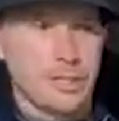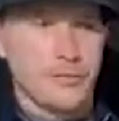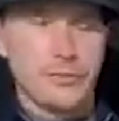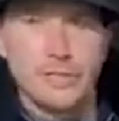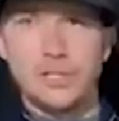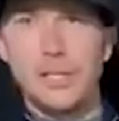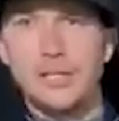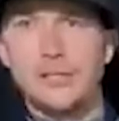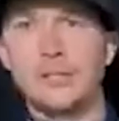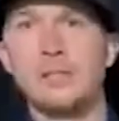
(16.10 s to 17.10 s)
finished a
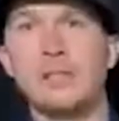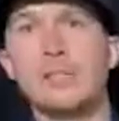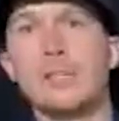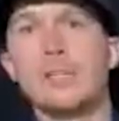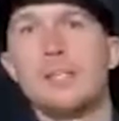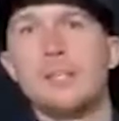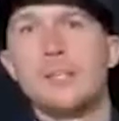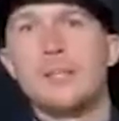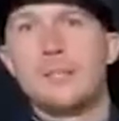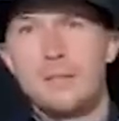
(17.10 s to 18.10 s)
lesson,
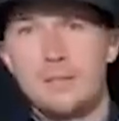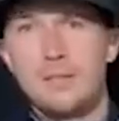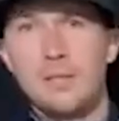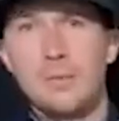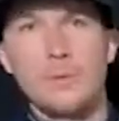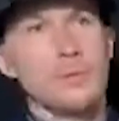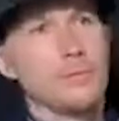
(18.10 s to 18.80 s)
so